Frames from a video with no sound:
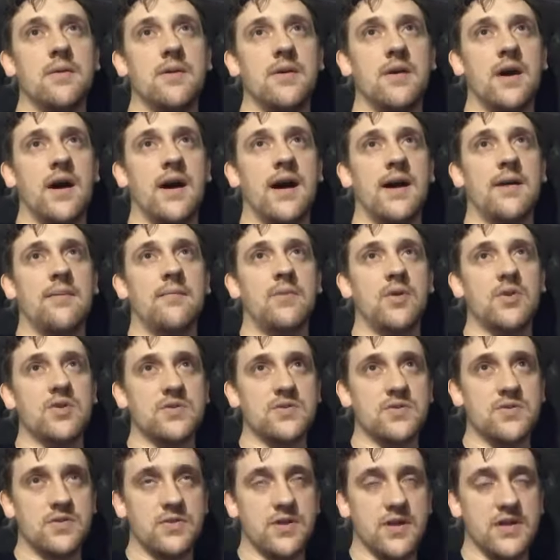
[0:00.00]
uh,
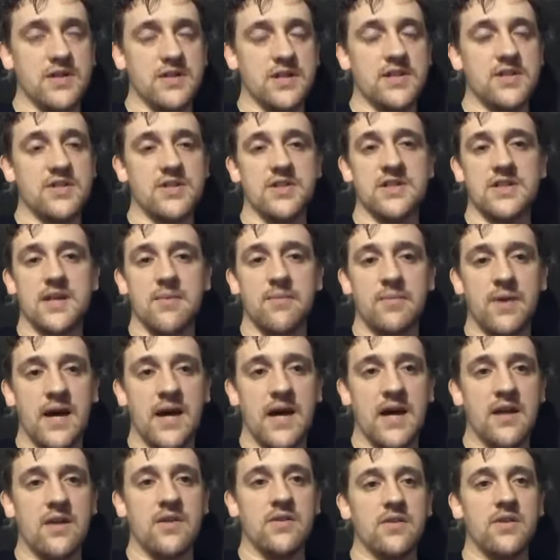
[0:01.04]
most translations say
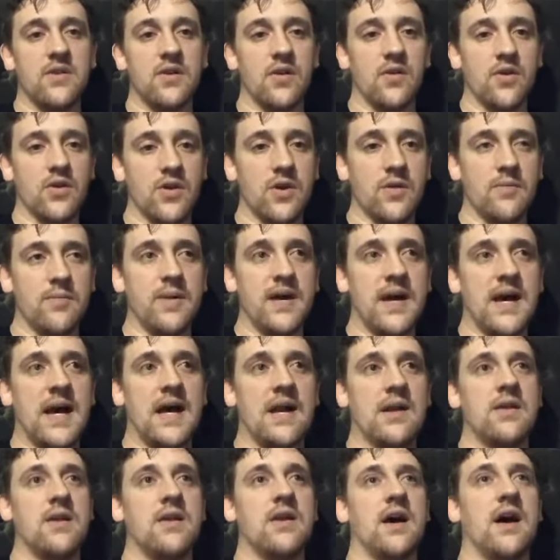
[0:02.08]
bad you know good and
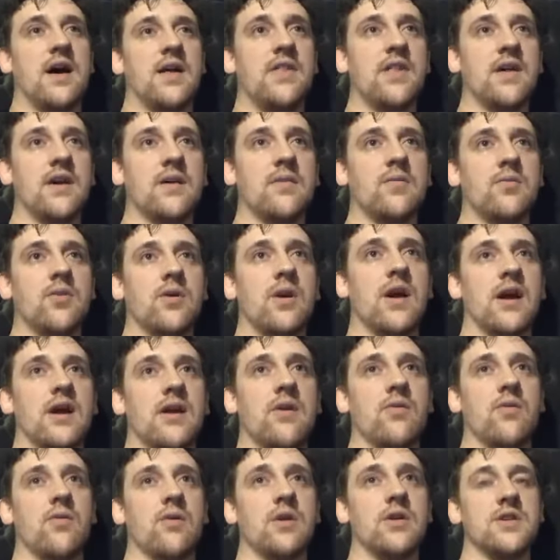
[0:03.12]
bad i think a more
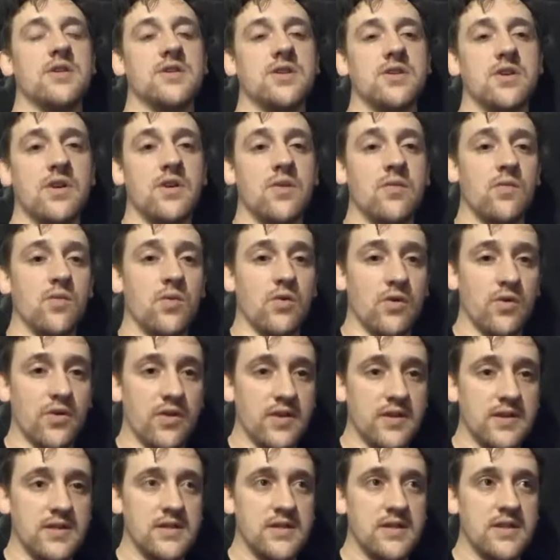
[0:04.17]
accurate one is good and
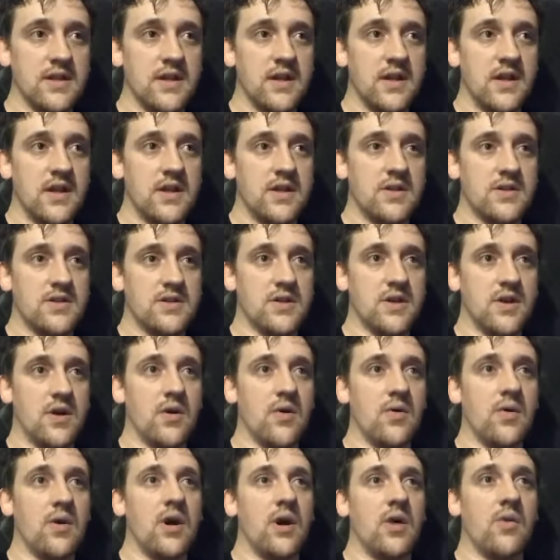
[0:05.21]
worthless
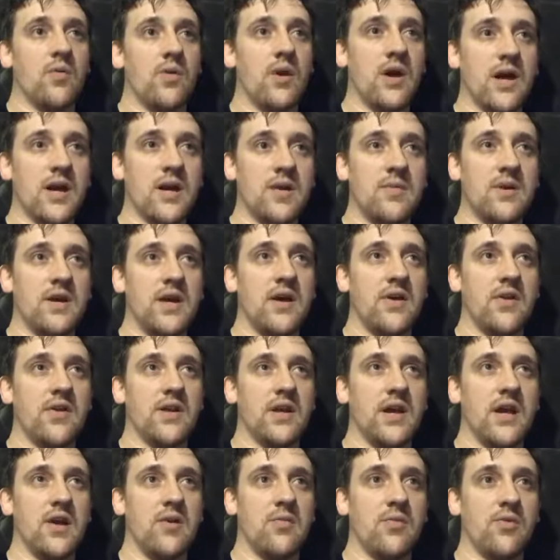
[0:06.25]
so we're not going to be held
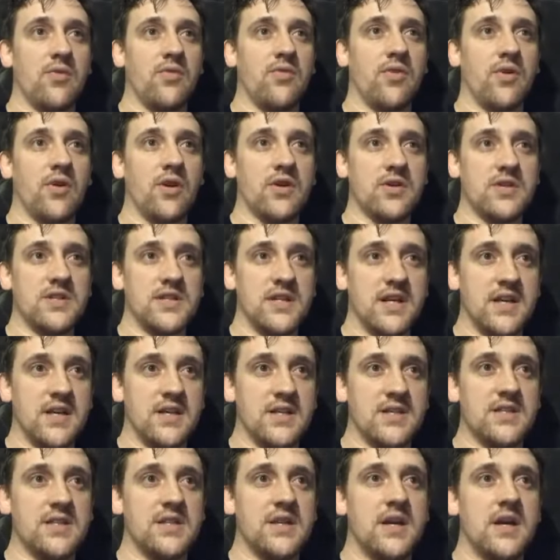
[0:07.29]
accountable for our
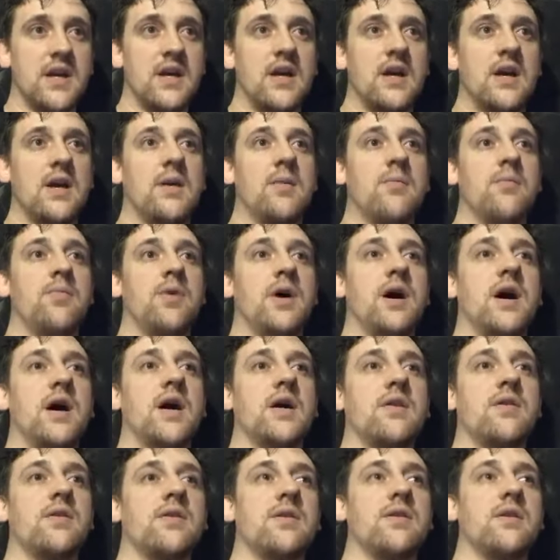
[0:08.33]
sins
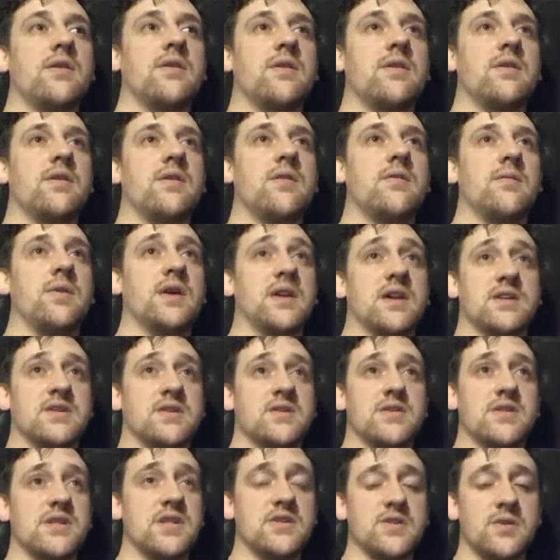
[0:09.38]
but because our
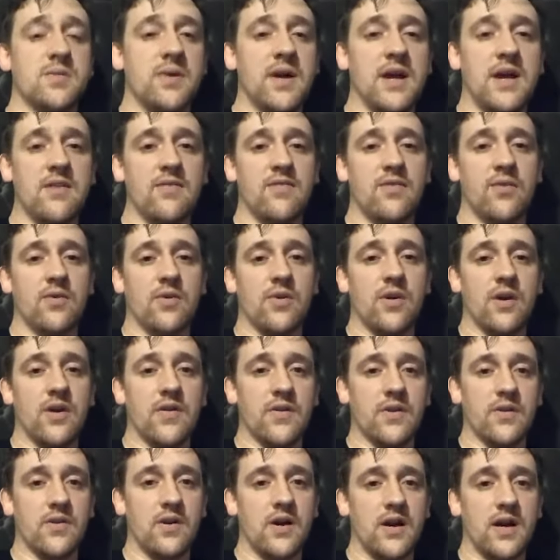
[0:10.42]
sins are paid for on the
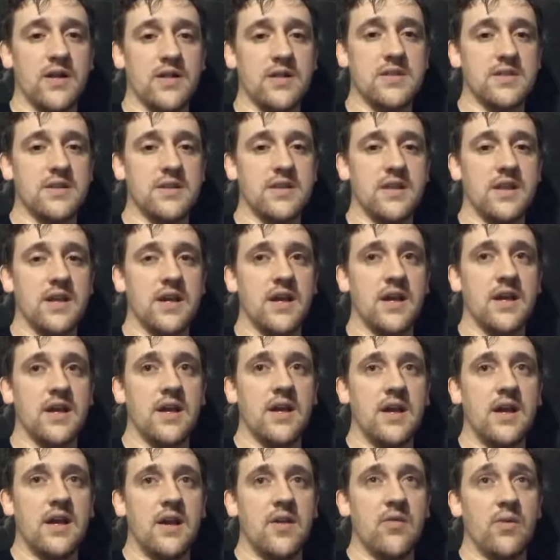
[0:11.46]
cross like
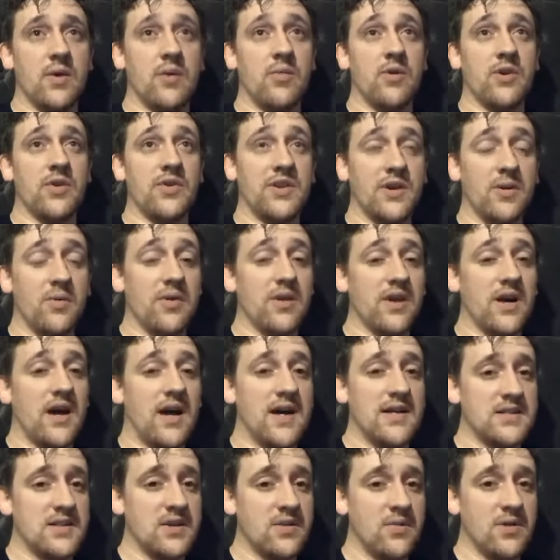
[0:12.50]
we will deal with
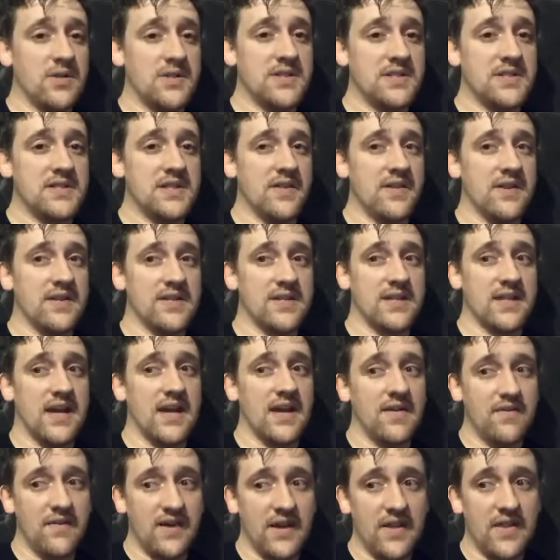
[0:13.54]
consequences in this
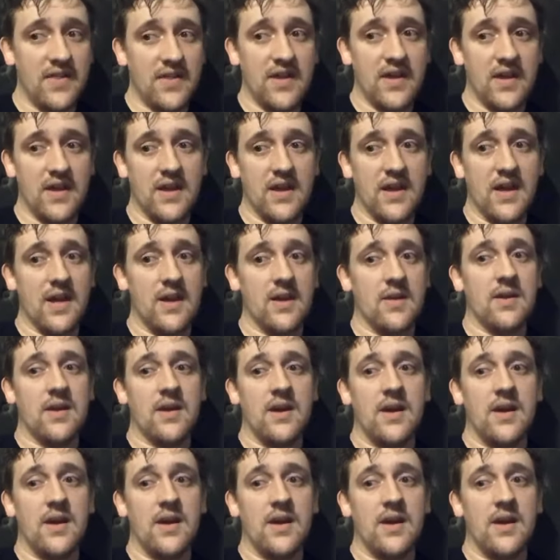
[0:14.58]
life i think and